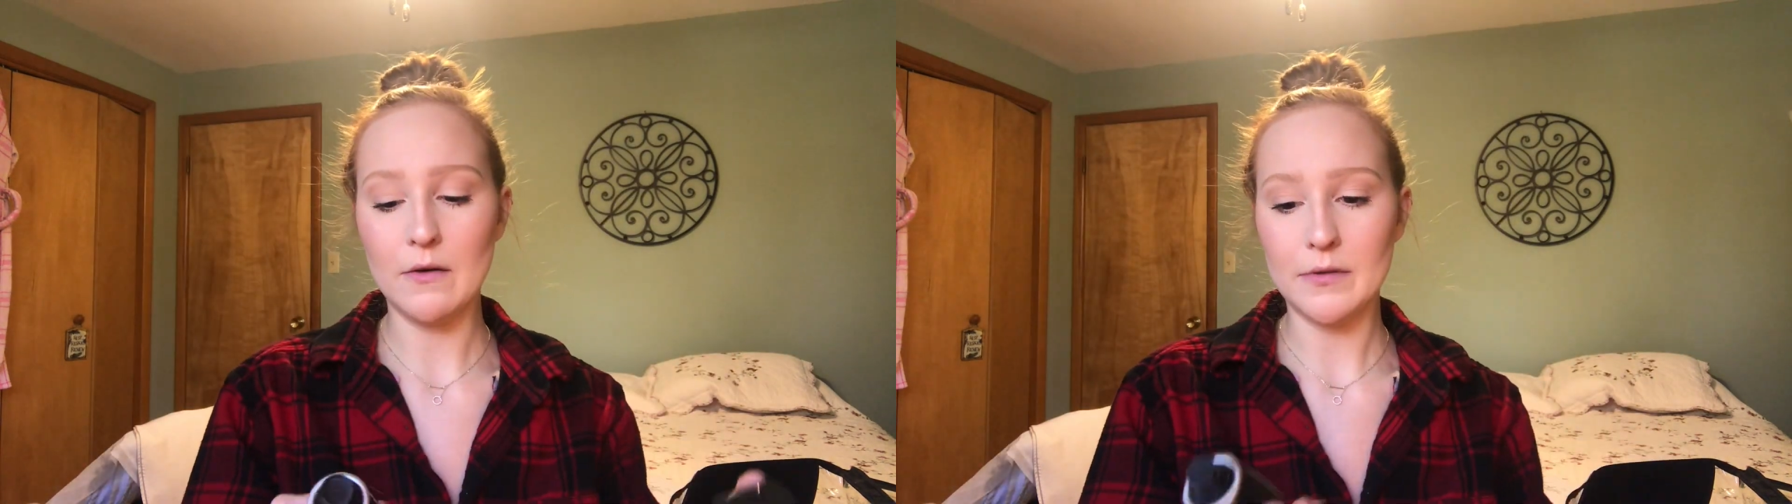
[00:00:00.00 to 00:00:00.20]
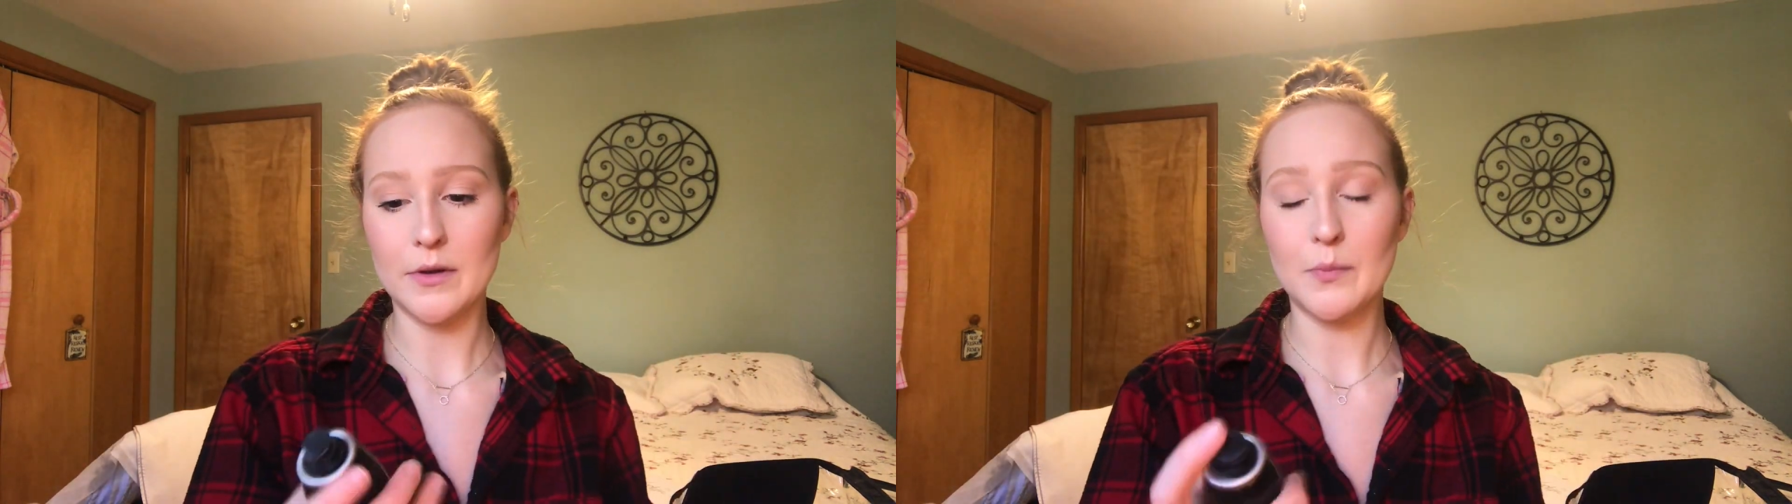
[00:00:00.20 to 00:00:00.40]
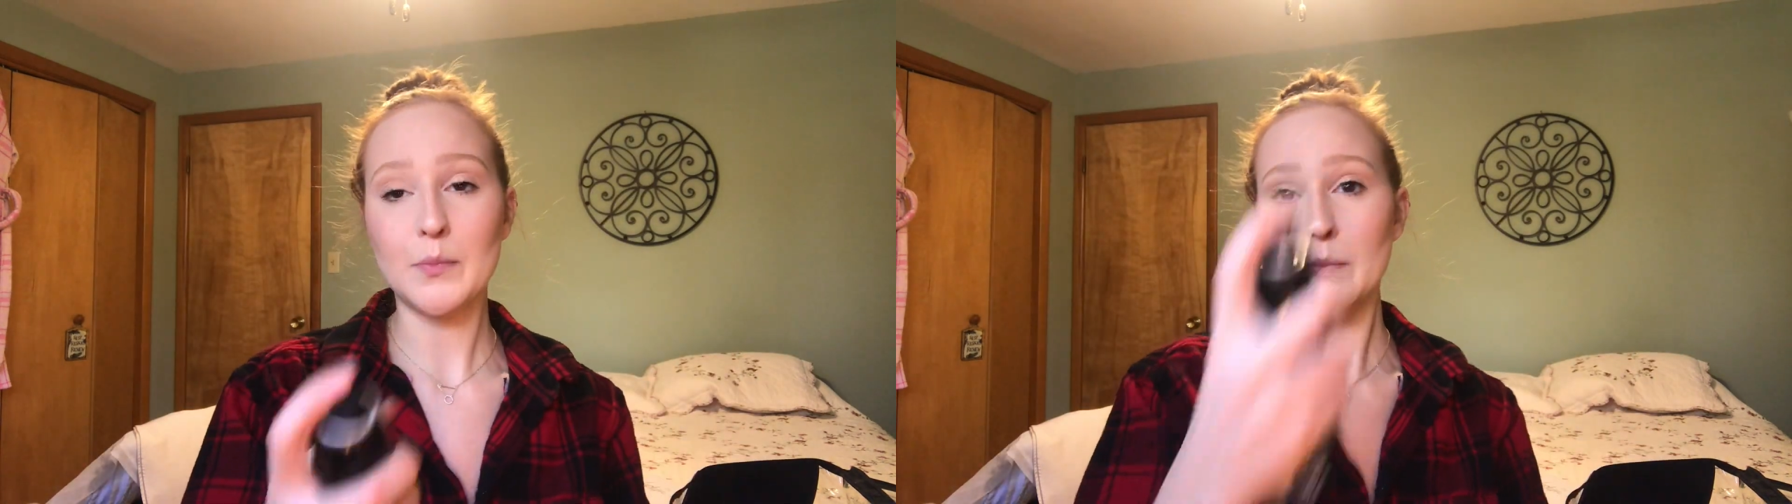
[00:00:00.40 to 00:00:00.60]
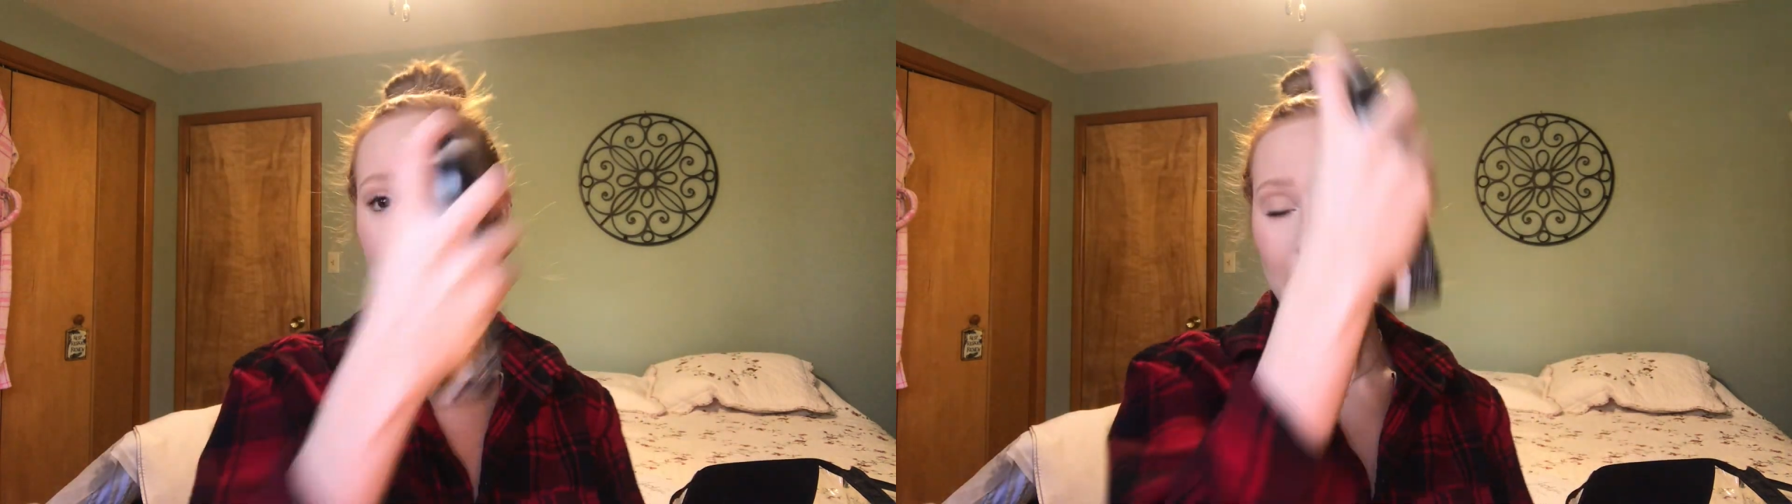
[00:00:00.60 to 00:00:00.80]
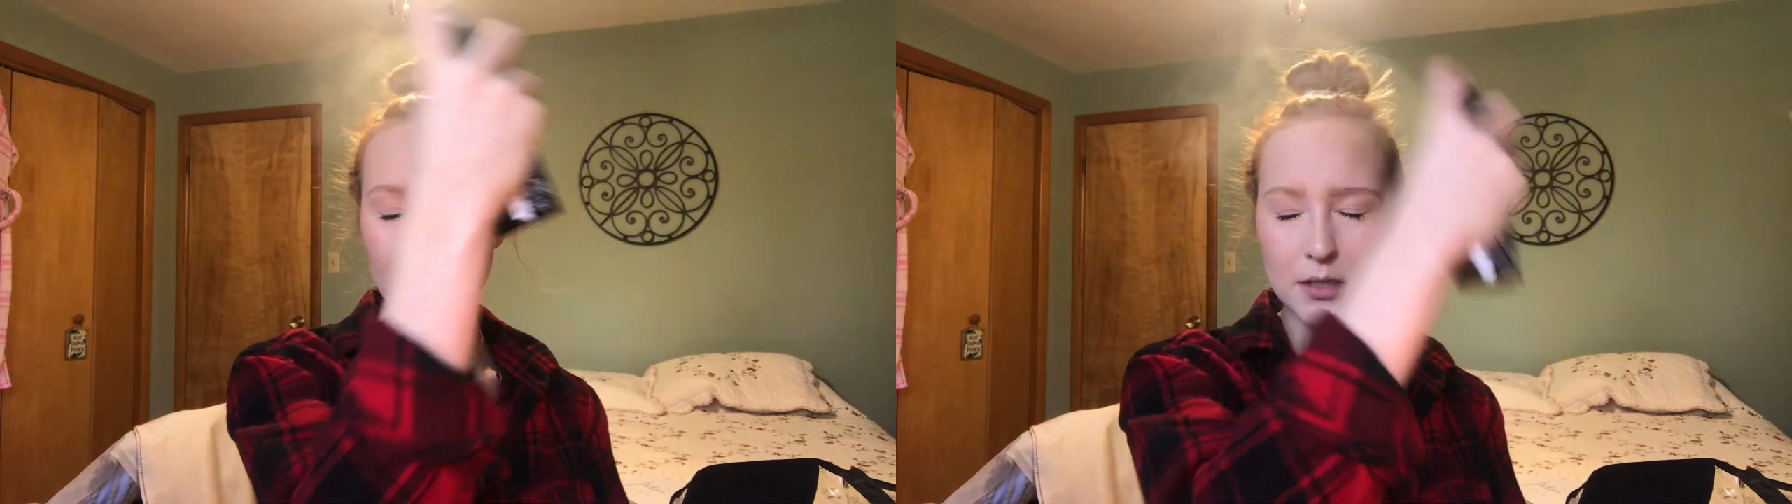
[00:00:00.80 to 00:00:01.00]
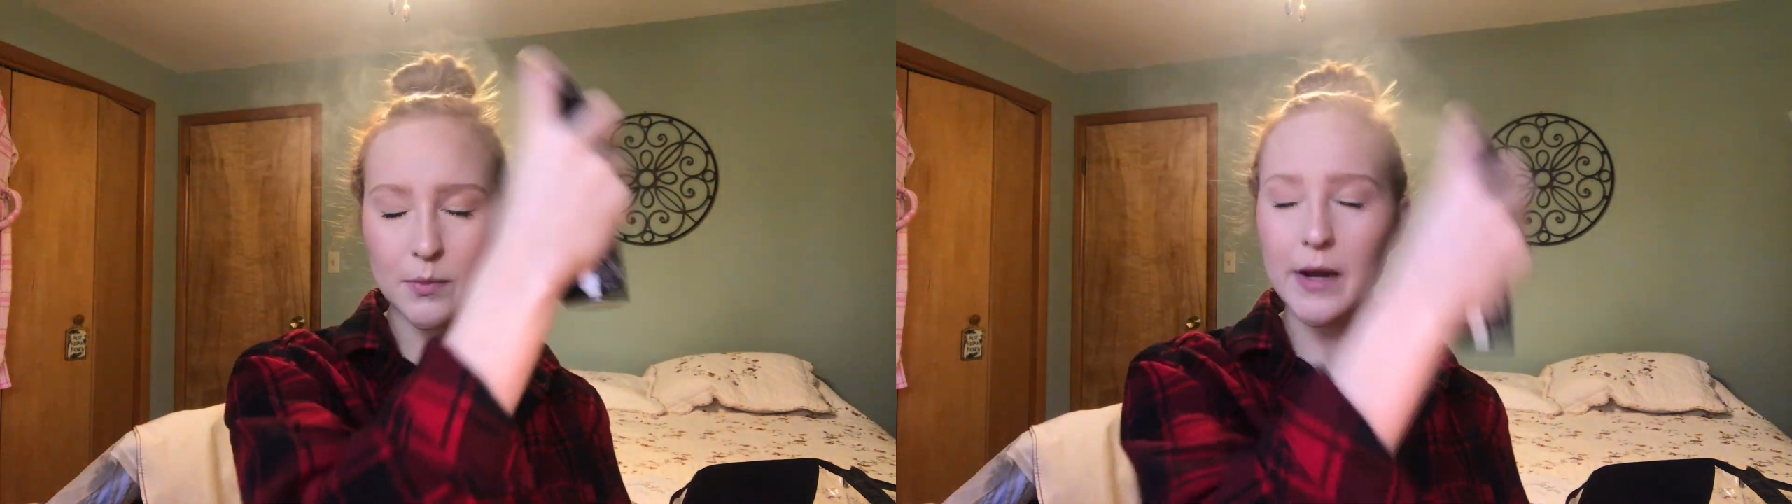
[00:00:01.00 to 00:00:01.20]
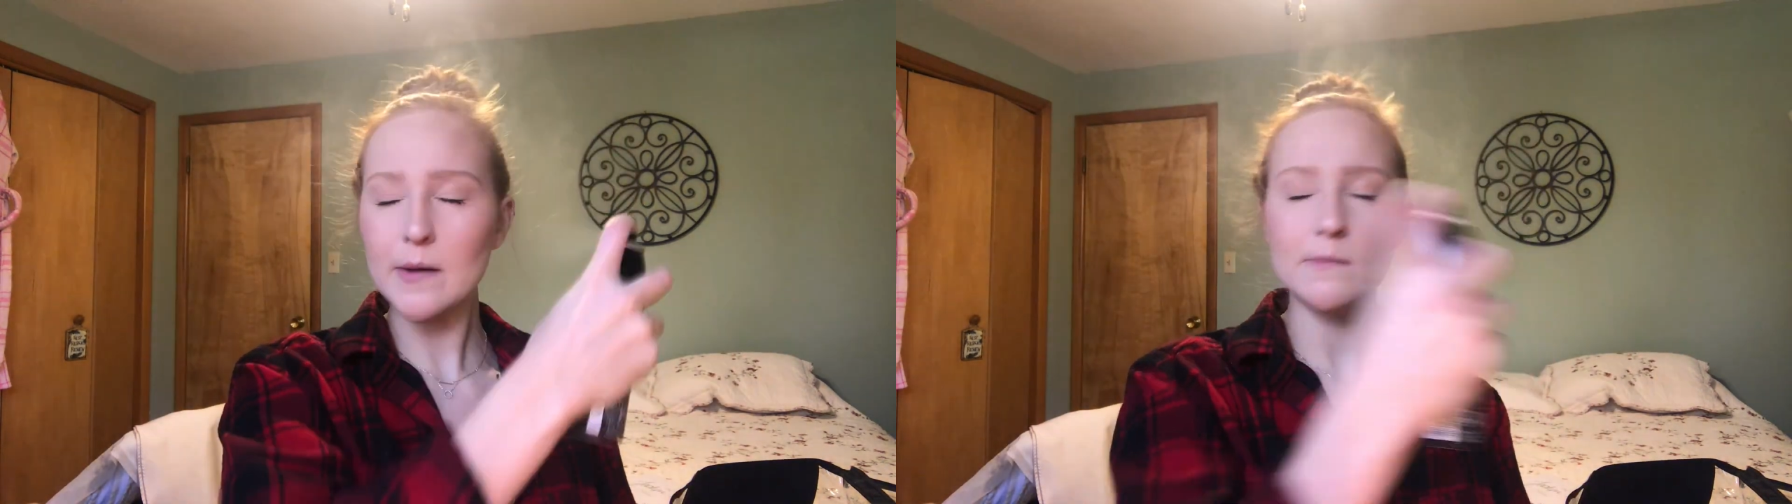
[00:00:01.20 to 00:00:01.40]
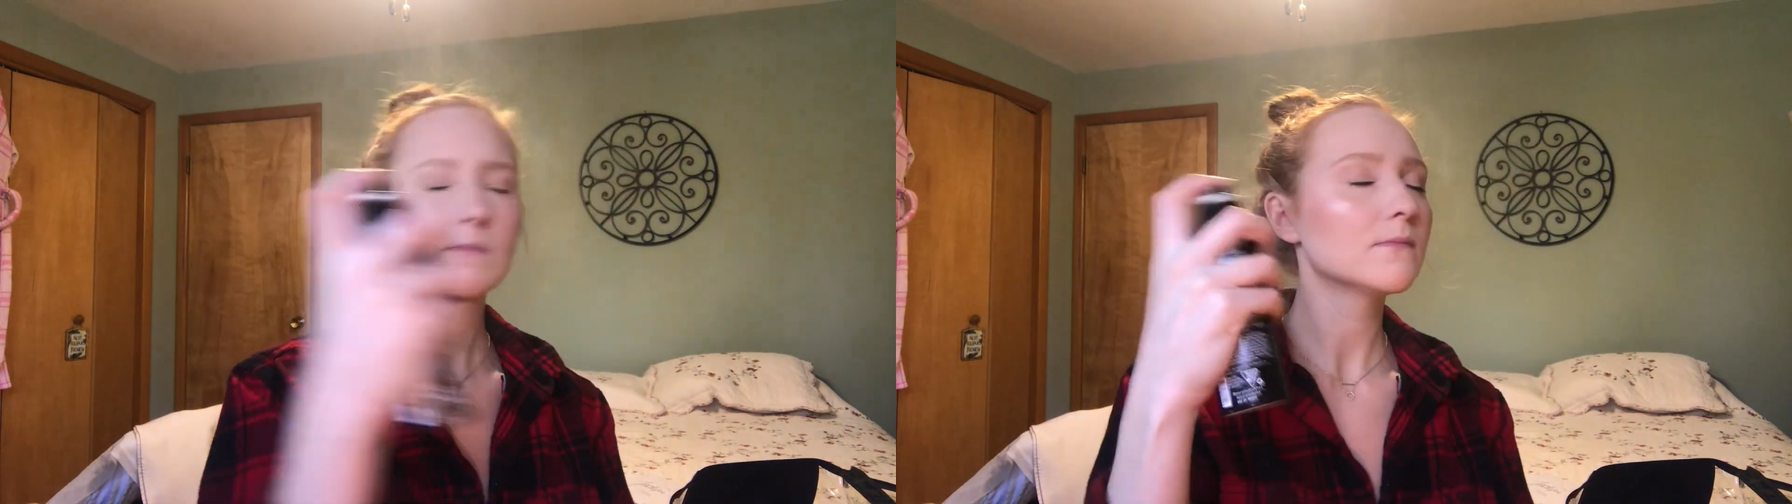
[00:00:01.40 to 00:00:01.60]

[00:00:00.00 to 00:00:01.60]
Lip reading: of the setting spray.